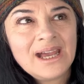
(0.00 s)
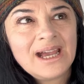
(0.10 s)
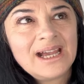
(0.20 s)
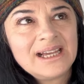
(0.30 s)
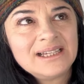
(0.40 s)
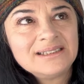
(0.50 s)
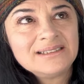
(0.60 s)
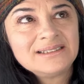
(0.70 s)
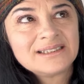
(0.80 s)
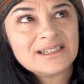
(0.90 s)

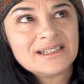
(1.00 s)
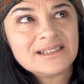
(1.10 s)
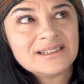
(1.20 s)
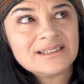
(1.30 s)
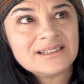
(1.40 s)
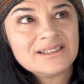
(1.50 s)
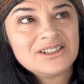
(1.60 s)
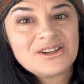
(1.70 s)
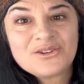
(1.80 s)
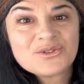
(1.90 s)
And,
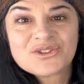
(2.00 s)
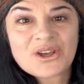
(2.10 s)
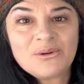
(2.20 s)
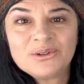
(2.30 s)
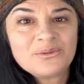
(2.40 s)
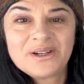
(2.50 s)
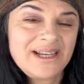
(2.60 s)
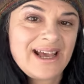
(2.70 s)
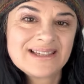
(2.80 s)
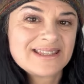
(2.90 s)
you know, your soul
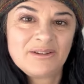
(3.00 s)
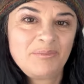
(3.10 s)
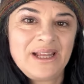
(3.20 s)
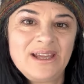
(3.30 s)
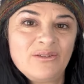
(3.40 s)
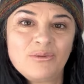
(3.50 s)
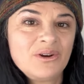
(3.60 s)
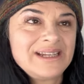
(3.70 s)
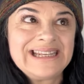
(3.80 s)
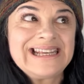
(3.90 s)
already has the plan of
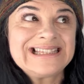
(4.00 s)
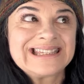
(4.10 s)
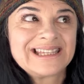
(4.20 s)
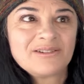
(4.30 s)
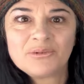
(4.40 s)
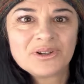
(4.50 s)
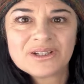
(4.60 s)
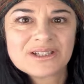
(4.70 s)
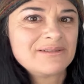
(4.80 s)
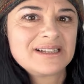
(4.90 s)
what it is that it
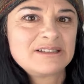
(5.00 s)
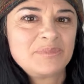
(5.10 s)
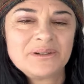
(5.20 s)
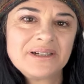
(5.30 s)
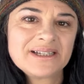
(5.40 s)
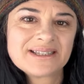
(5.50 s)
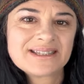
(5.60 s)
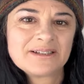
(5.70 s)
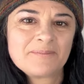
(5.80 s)
wanted to experience.